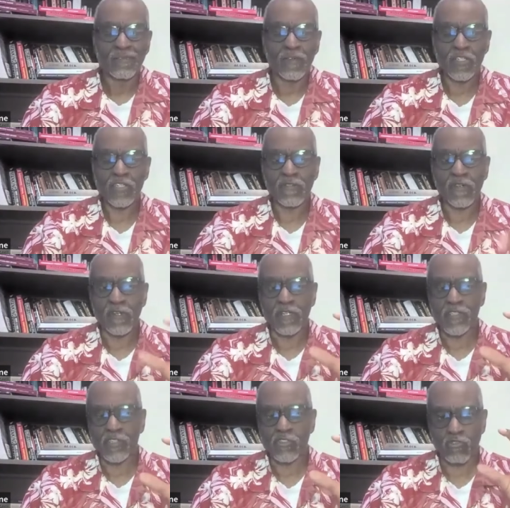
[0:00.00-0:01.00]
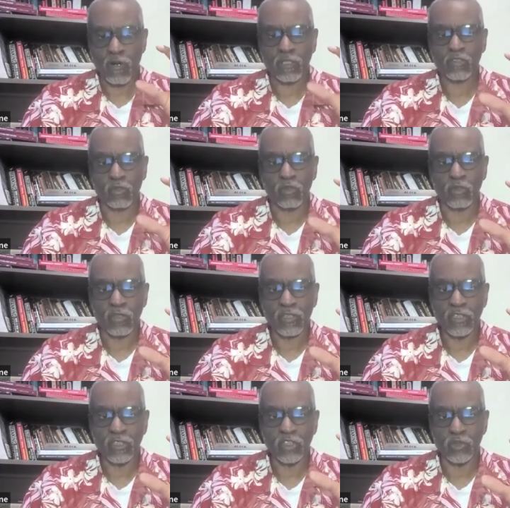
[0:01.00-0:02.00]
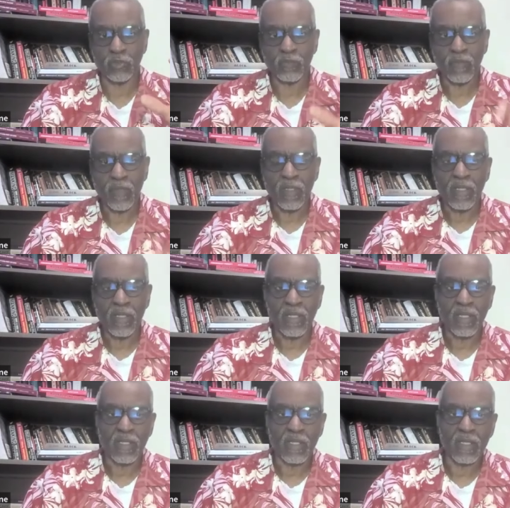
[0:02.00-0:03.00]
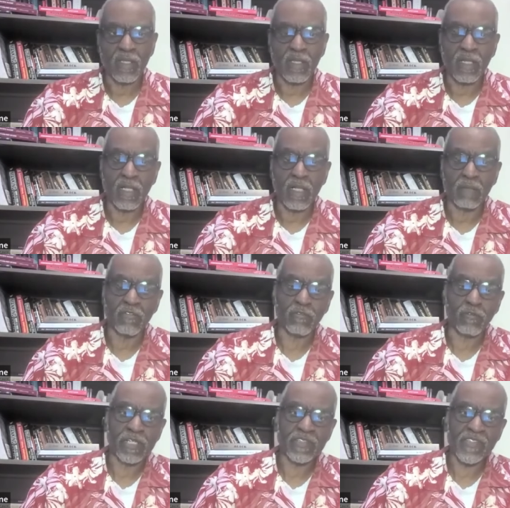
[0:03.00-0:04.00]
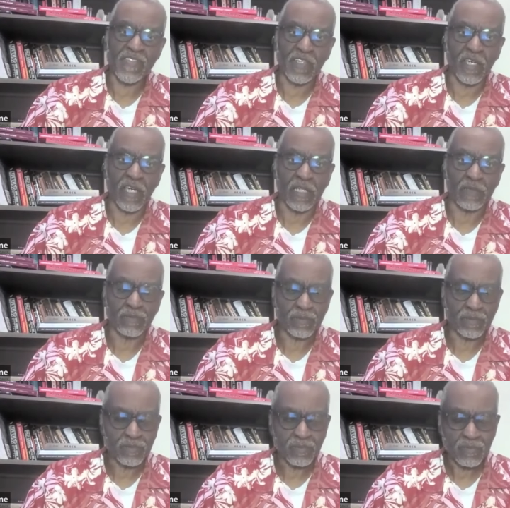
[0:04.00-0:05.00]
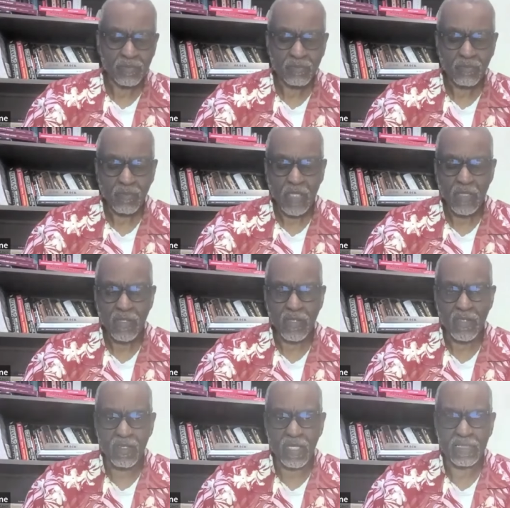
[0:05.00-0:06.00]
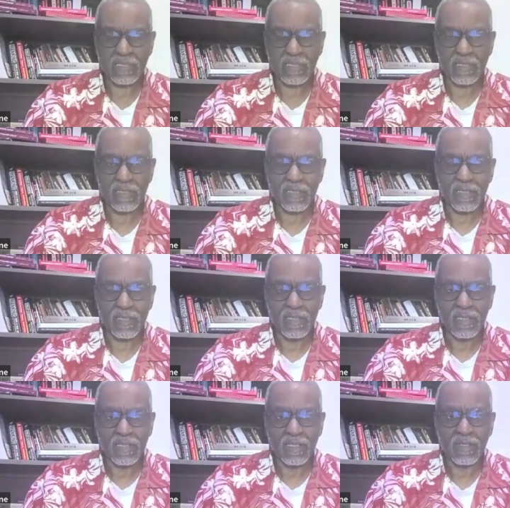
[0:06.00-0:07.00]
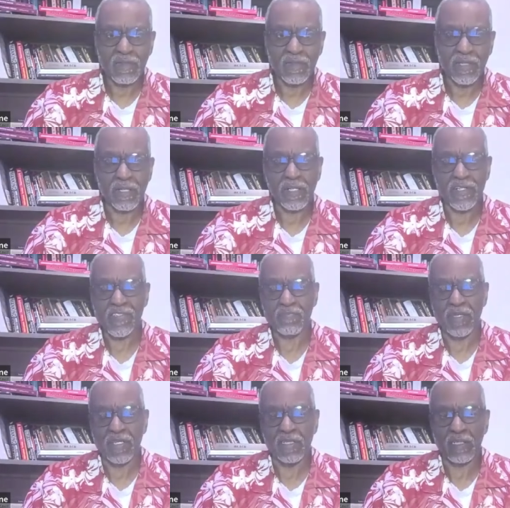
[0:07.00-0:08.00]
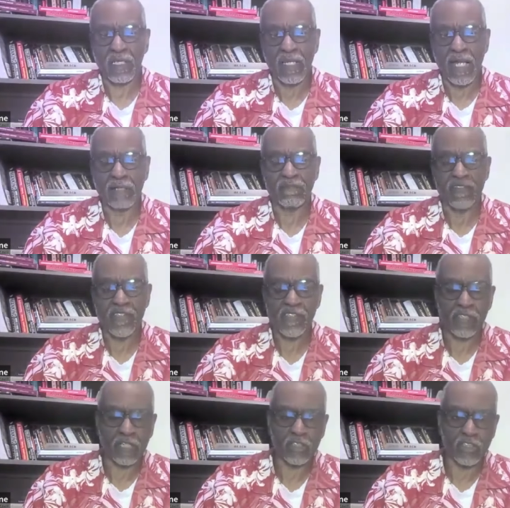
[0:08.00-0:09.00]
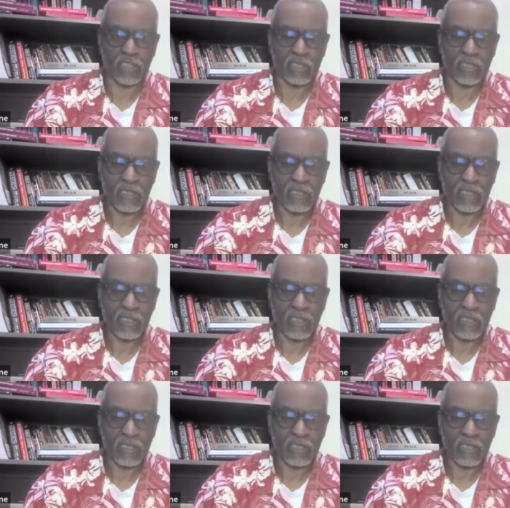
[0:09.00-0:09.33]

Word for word: first of all, there's a structural issue. I'm afraid to say that there has been a lot of discussion